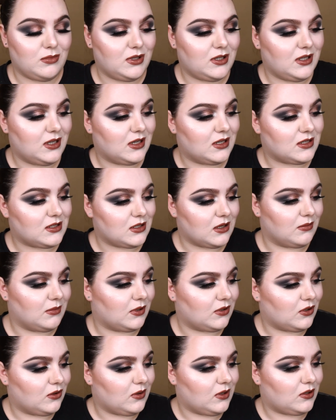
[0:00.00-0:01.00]
media, so I'm
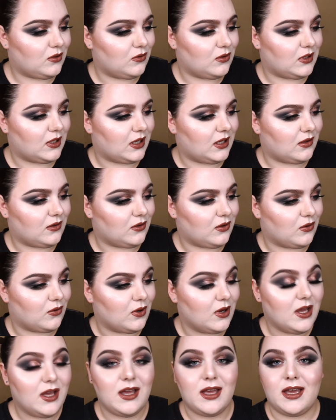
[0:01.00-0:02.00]
not going to tell you
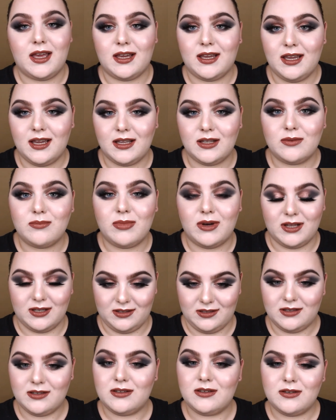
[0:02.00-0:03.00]
again,
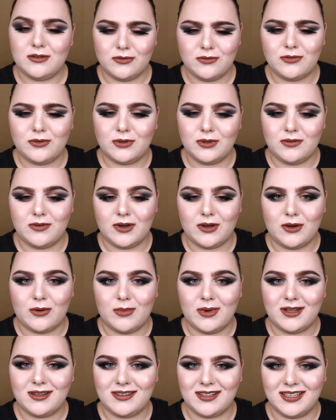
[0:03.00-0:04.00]
but fully
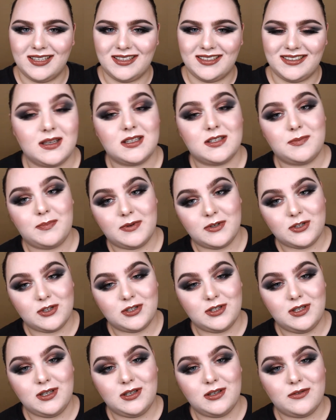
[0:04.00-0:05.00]
recommend,
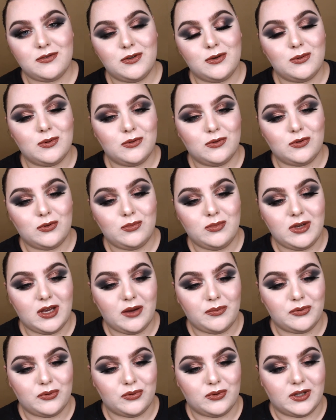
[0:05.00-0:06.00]
especially if you want to be
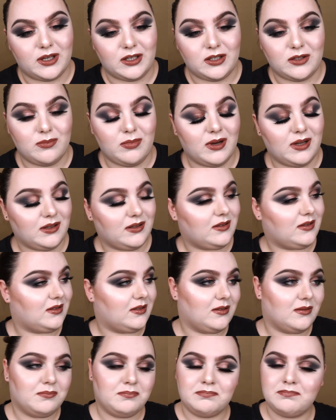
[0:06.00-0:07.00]
up to date, but
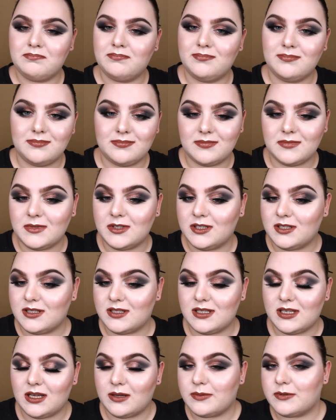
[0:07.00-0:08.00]

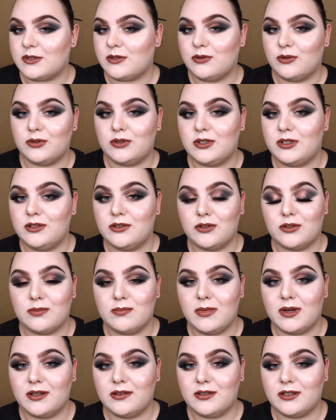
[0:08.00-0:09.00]
it's absolutely not
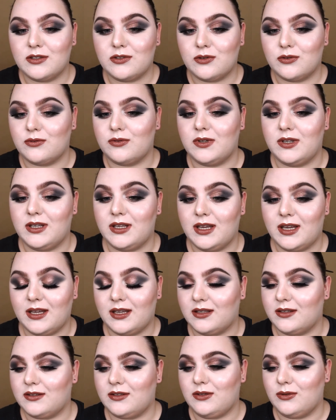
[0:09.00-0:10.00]
mandatory
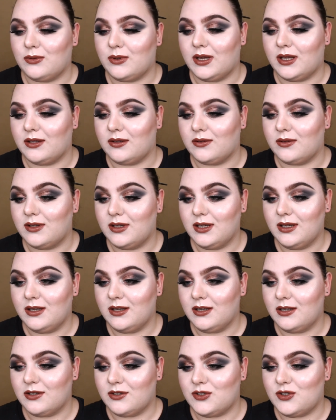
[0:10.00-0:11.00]
and you can
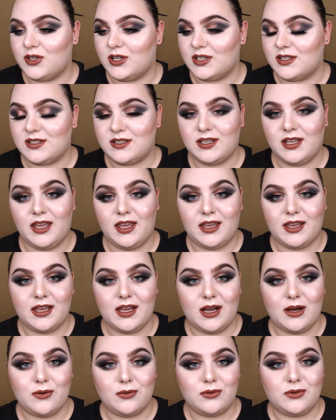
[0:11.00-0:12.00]
just hang
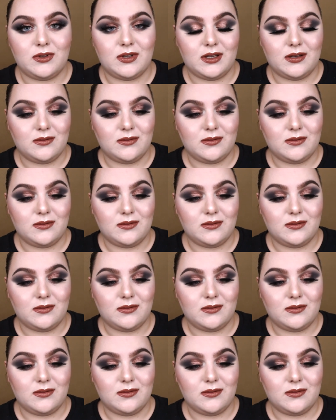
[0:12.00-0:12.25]
out